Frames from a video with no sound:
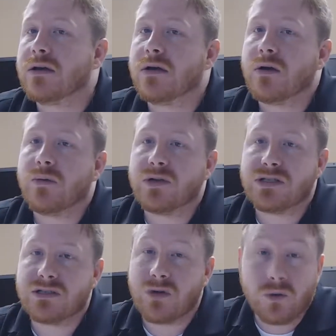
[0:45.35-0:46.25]
which is
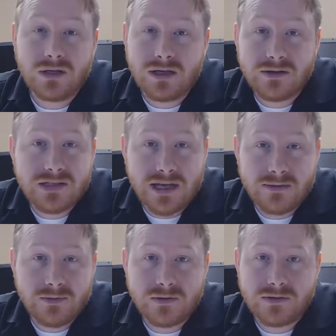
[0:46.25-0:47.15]
totally
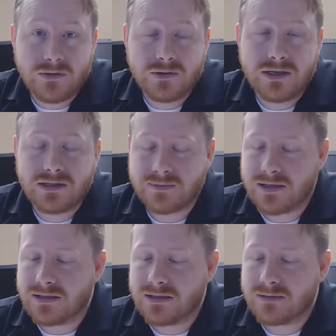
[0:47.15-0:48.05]
understandable and totally
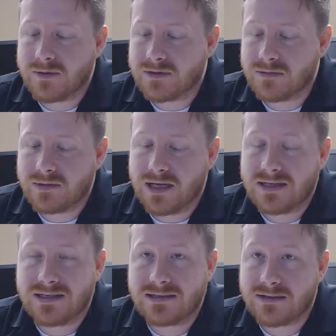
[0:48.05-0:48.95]
expected, especially with the
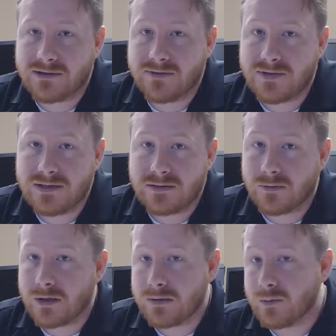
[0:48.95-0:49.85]
18650s and
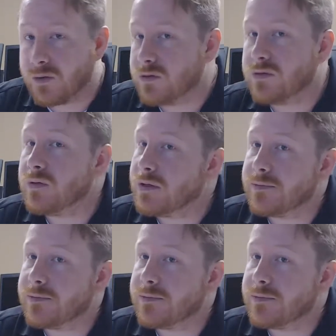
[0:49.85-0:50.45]
running Bluetooth.